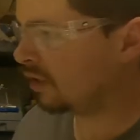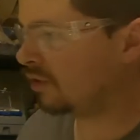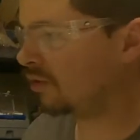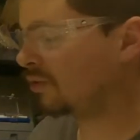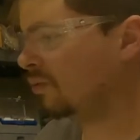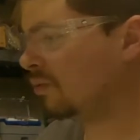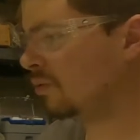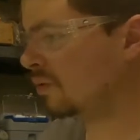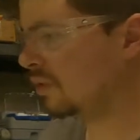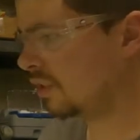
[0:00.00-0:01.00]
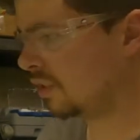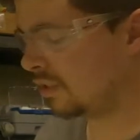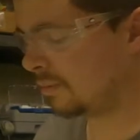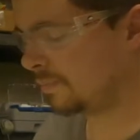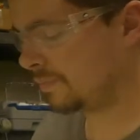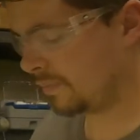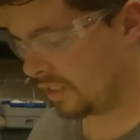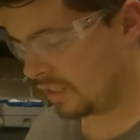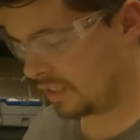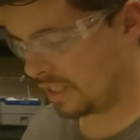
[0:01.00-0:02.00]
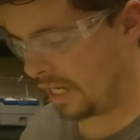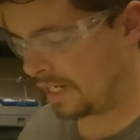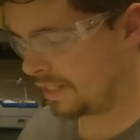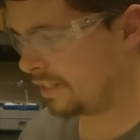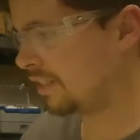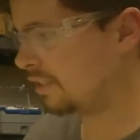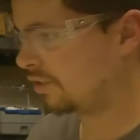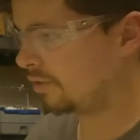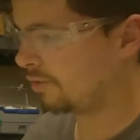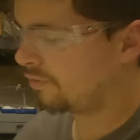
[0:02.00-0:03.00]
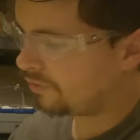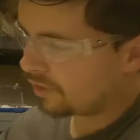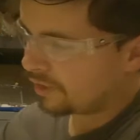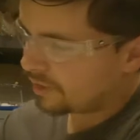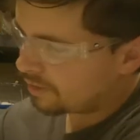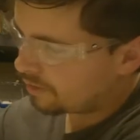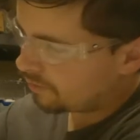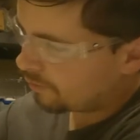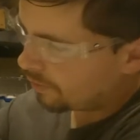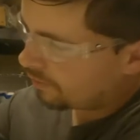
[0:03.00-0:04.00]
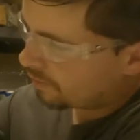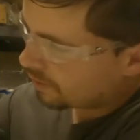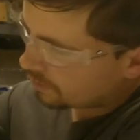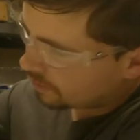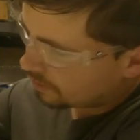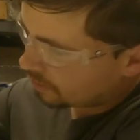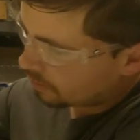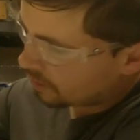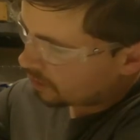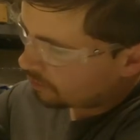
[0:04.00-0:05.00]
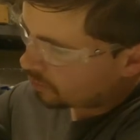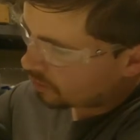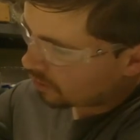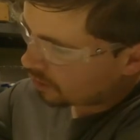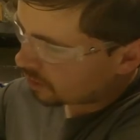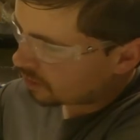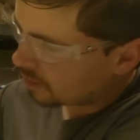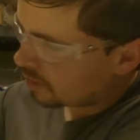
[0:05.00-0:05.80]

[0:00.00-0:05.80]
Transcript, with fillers: to um, add in the internal fillets for the fins. So we'll end up drilling